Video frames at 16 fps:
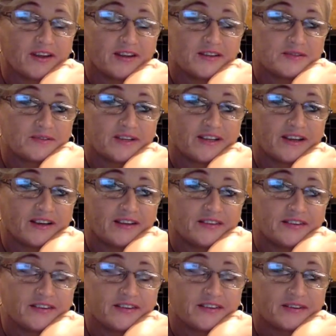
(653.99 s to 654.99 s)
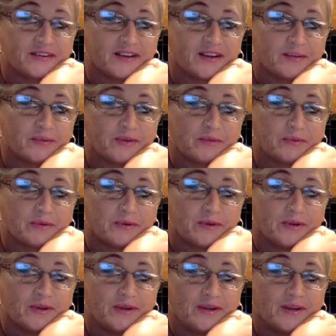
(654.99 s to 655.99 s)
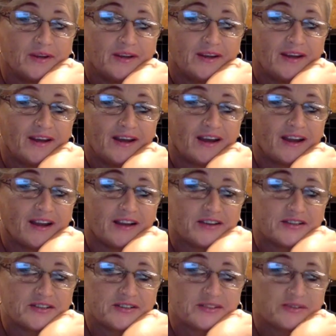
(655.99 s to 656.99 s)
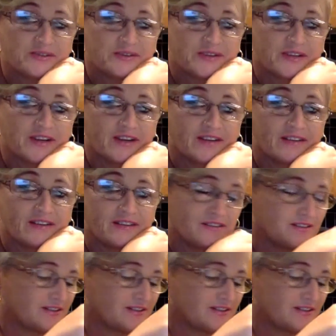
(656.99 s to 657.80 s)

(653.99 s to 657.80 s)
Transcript: It's really healthy for a lot of people. And I just threw it together.